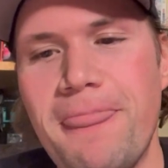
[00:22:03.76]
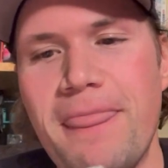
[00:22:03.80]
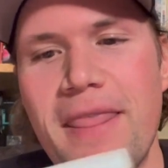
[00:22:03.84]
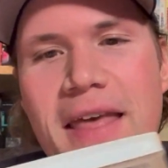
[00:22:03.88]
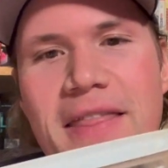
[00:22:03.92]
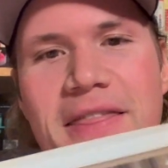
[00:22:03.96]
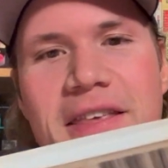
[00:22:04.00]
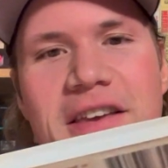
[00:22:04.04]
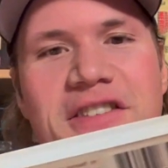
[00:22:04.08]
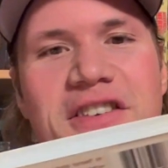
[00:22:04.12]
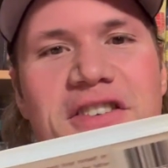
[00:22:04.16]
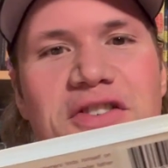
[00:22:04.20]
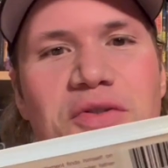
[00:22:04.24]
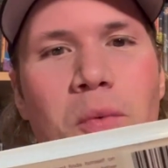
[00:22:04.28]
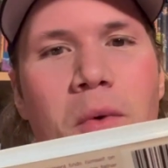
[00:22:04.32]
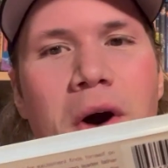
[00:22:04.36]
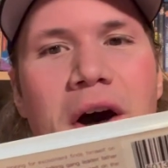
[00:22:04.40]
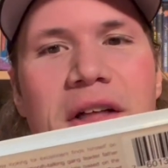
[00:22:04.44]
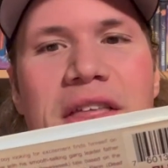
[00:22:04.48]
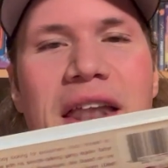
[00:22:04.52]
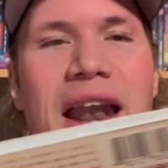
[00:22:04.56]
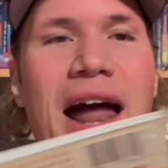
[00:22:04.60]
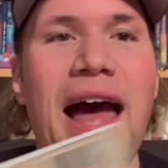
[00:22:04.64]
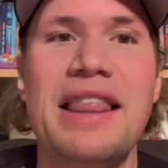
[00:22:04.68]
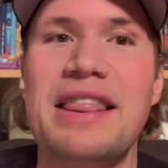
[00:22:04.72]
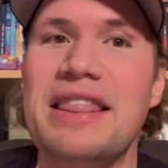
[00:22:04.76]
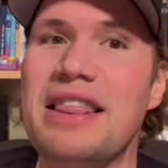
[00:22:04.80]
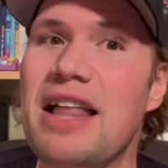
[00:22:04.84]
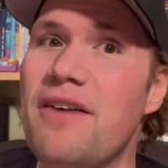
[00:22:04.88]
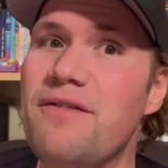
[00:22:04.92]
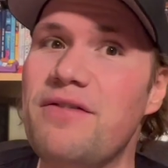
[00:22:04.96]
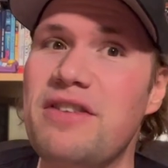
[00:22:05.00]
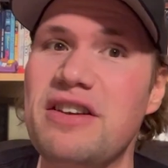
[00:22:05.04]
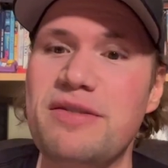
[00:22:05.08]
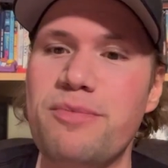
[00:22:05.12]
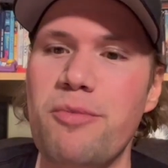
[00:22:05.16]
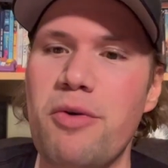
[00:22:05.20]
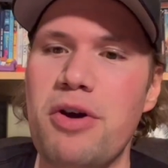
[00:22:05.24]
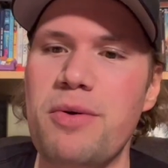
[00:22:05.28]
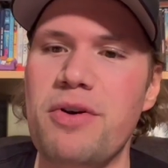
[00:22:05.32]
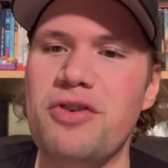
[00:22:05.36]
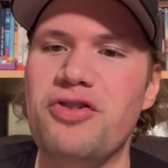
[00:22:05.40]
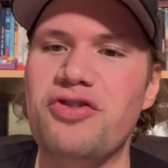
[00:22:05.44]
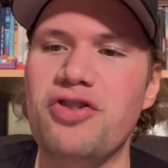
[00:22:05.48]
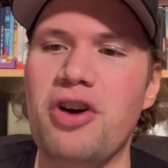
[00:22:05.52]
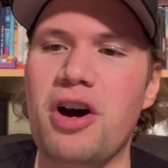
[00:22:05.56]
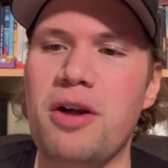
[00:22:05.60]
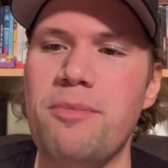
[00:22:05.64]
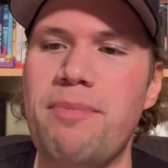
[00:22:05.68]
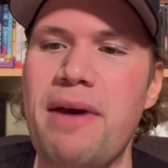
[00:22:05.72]
This is one that I love, this movie with
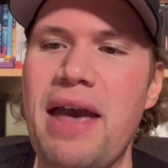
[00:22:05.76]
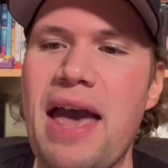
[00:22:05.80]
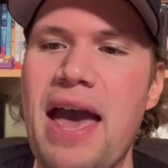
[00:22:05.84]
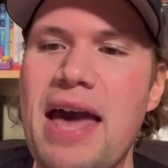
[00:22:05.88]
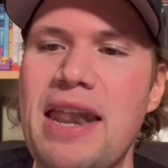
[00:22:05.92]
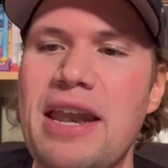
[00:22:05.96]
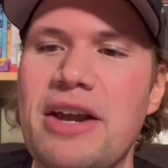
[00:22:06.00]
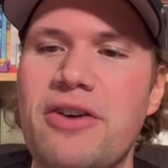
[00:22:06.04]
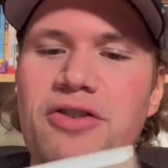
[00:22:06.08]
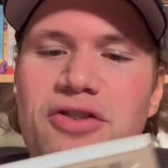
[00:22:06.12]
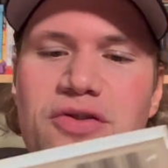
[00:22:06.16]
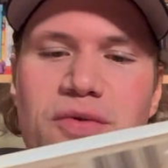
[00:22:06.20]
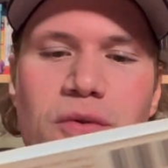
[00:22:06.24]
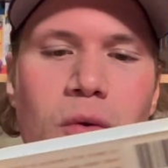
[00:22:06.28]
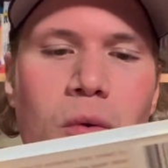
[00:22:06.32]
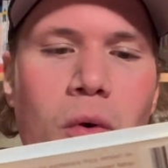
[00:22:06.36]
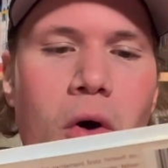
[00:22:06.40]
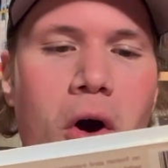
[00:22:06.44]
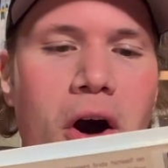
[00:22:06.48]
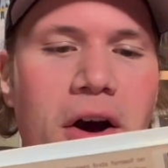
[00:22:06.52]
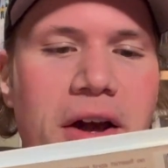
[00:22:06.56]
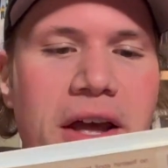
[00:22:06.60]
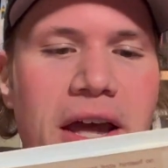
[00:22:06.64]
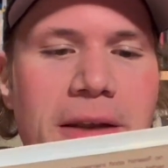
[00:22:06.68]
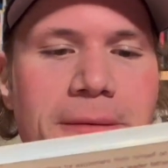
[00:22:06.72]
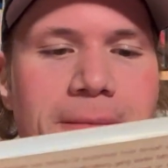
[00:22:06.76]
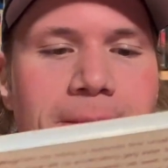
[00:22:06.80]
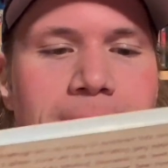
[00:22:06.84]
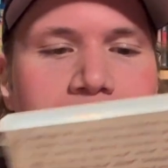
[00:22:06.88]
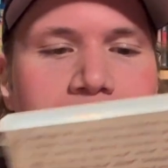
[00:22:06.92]
Sean Penn and Christopher Walken,